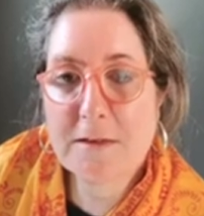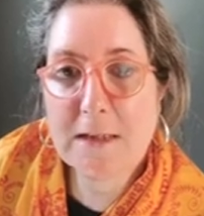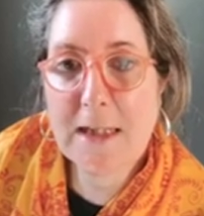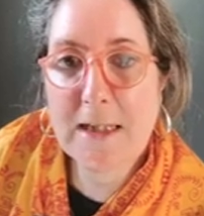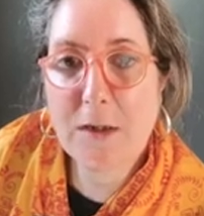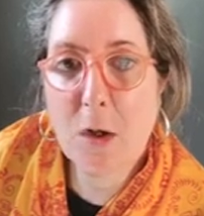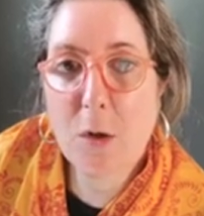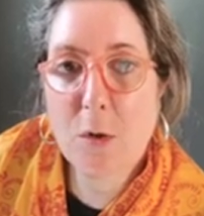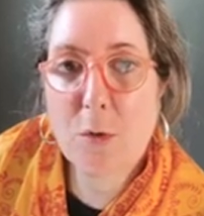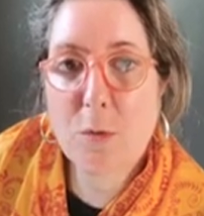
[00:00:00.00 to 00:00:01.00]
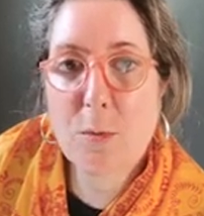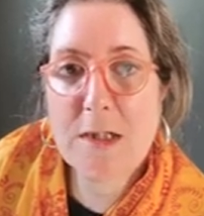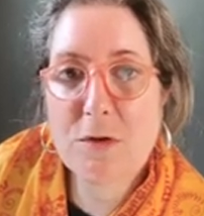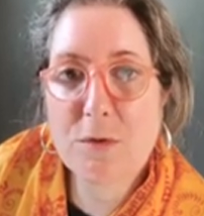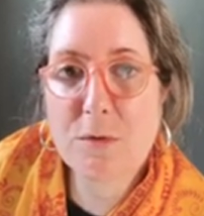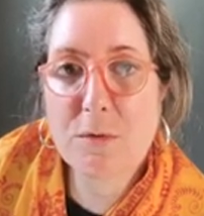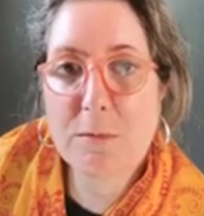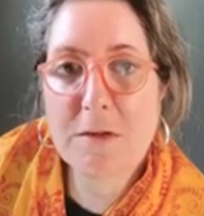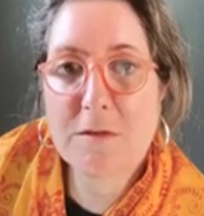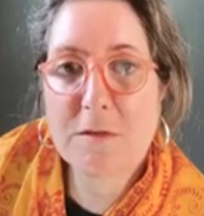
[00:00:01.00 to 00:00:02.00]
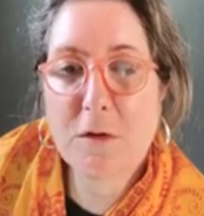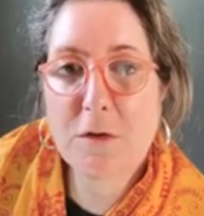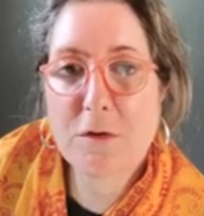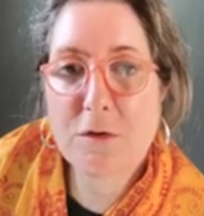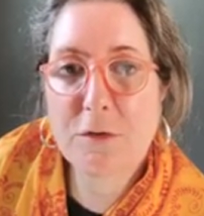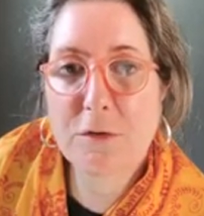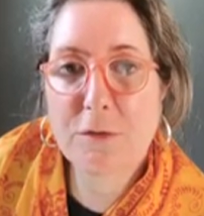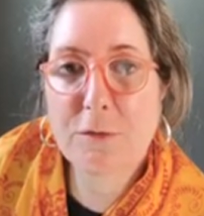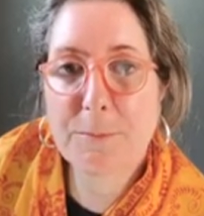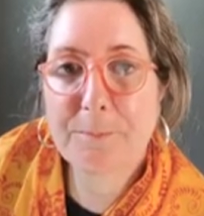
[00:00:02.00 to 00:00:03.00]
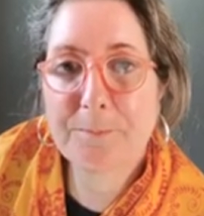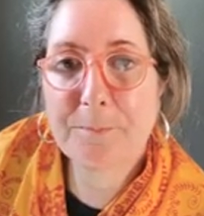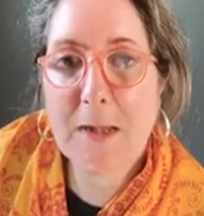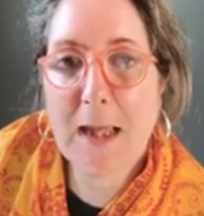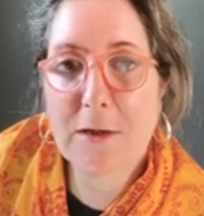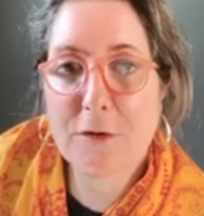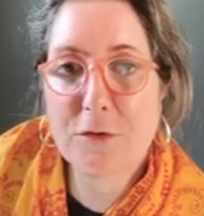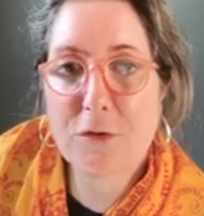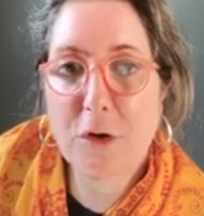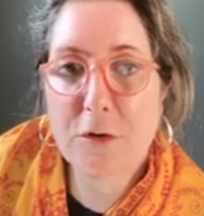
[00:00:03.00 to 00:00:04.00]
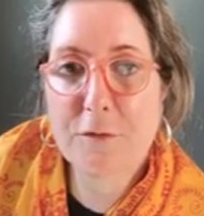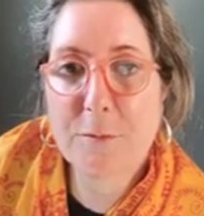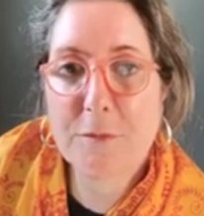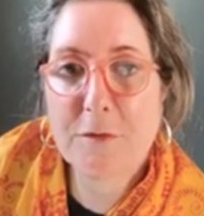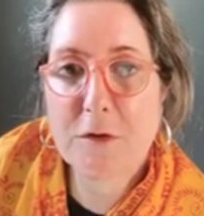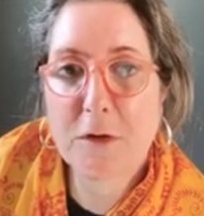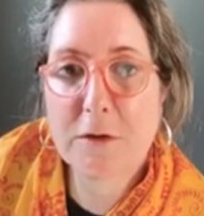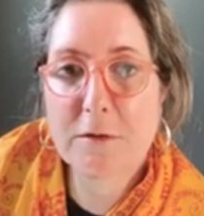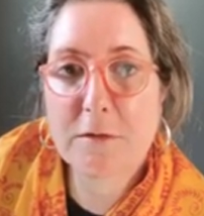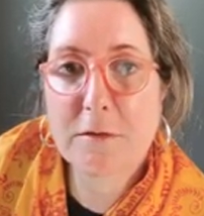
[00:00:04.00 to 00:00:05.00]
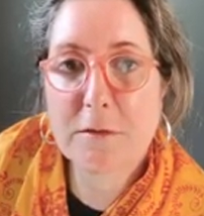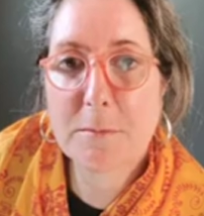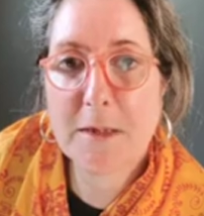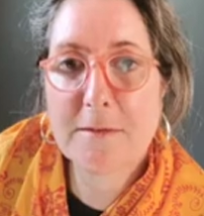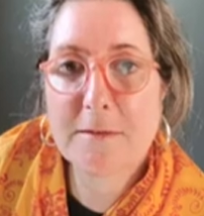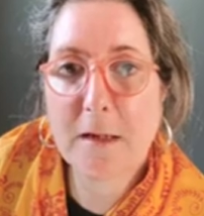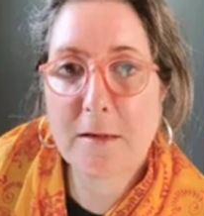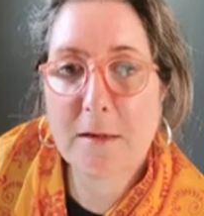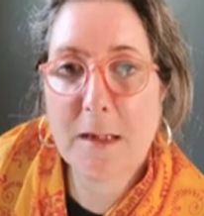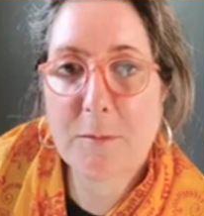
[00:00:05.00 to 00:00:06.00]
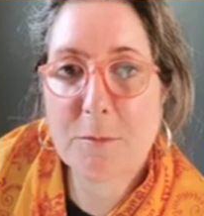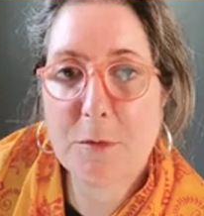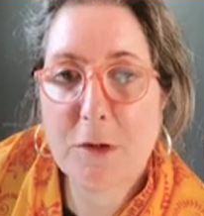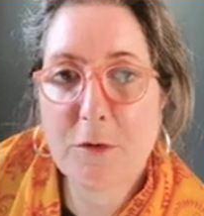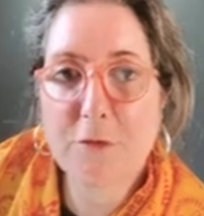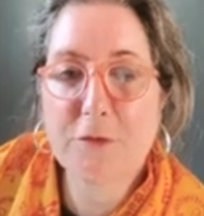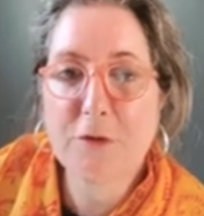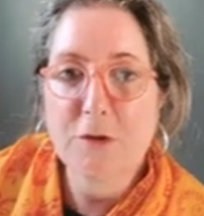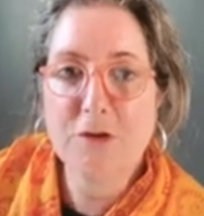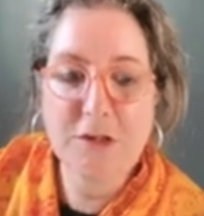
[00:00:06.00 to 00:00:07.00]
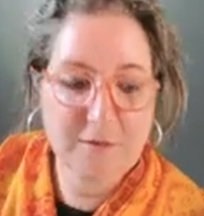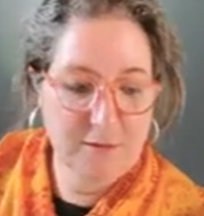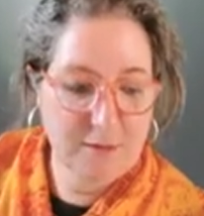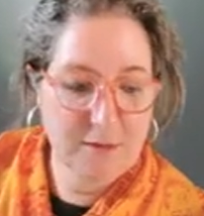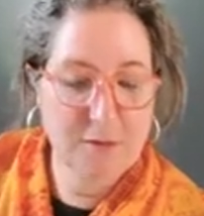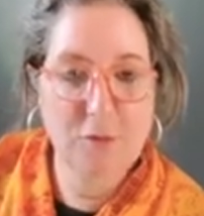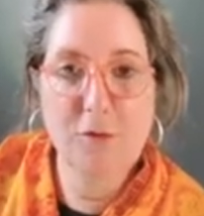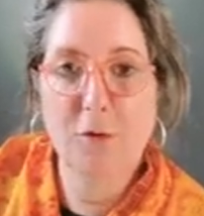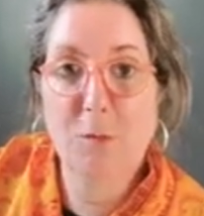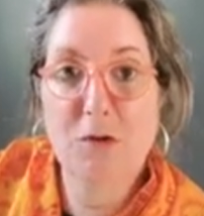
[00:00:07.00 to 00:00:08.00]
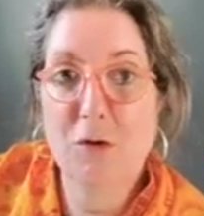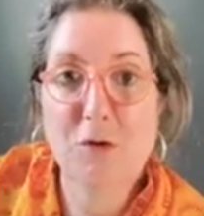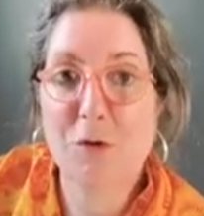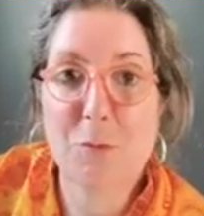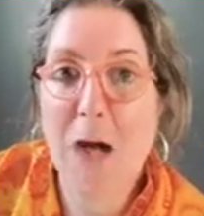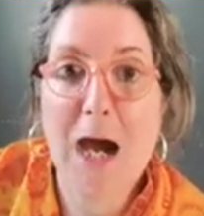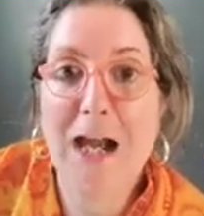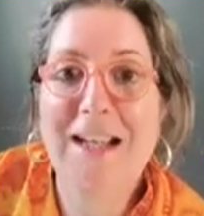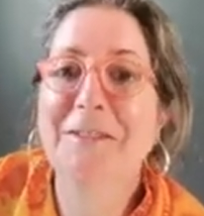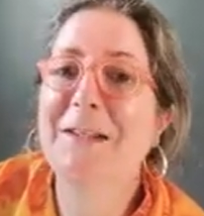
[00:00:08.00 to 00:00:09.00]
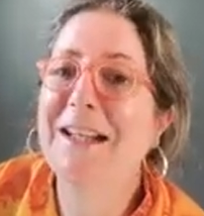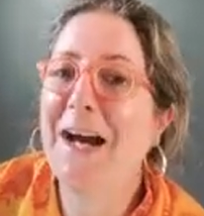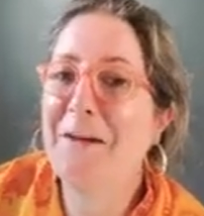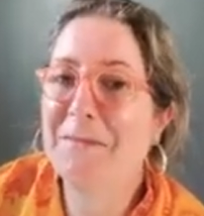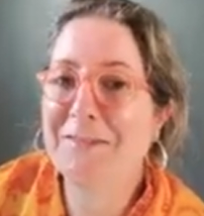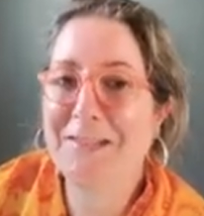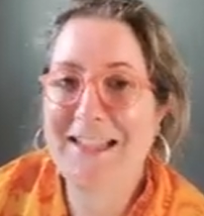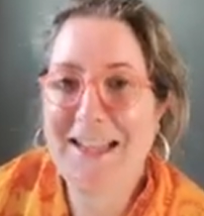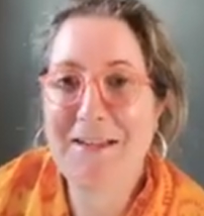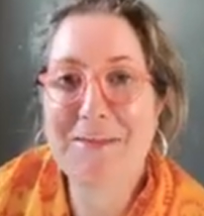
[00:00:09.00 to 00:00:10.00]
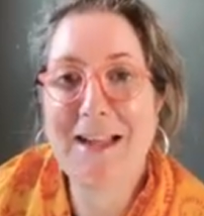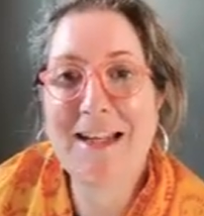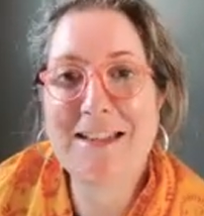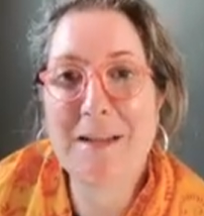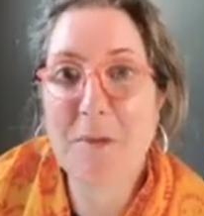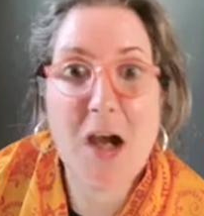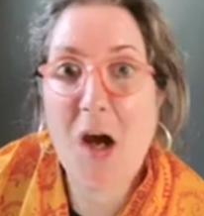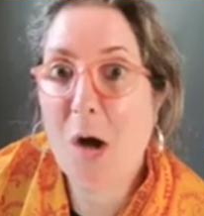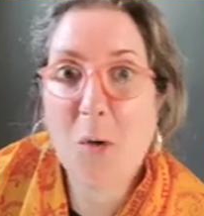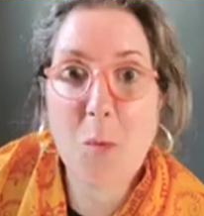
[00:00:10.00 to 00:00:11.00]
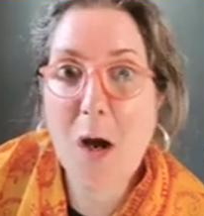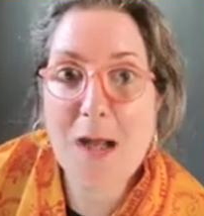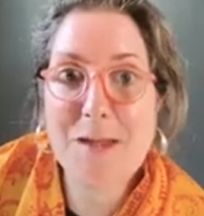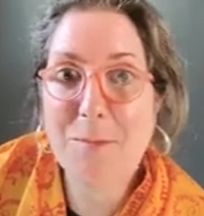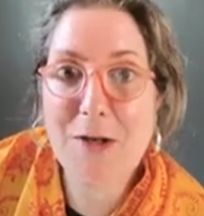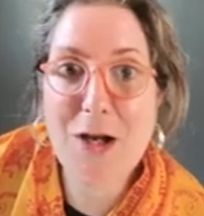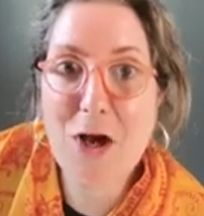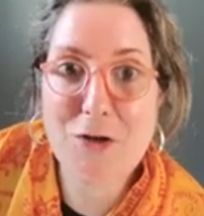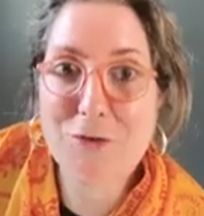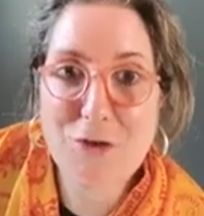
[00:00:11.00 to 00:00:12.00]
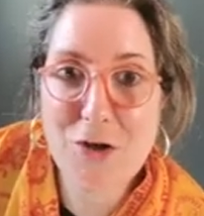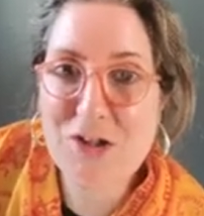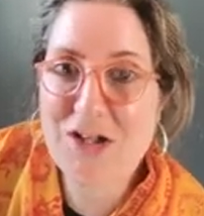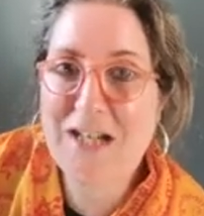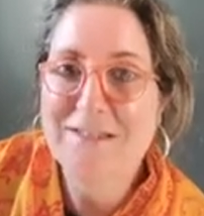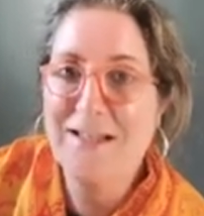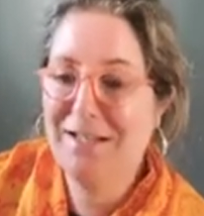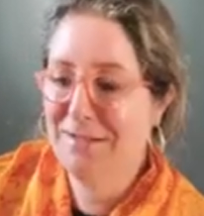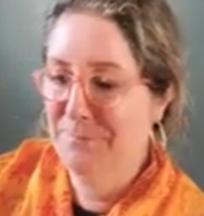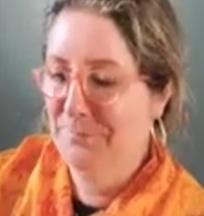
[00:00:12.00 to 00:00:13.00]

Elaine. Oh, we do. We so do. Hello, Donna from Scotland. My son keeps putting on a Scottish accent. I don't know. We don't know why. We keep saying to him, why are you putting on a Scottish accent?